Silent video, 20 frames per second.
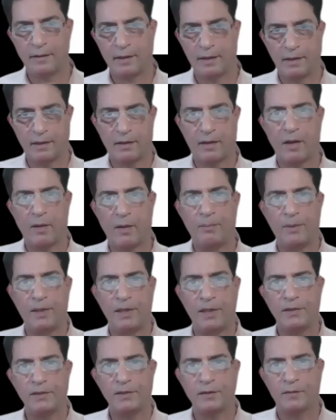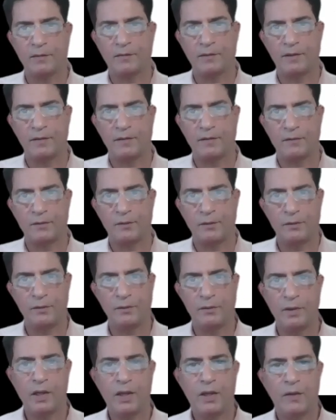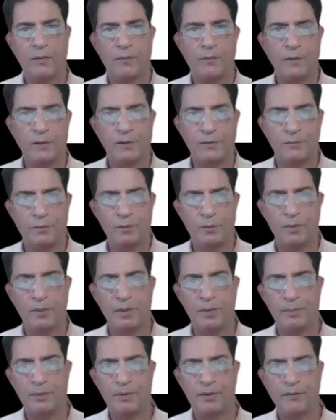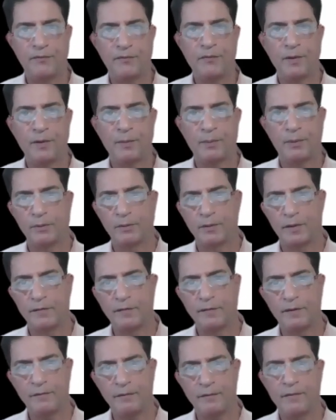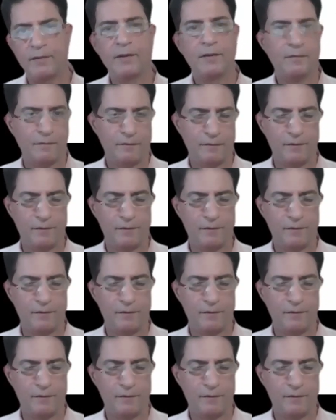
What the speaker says: and then combination of these two, which would be perfect progressive,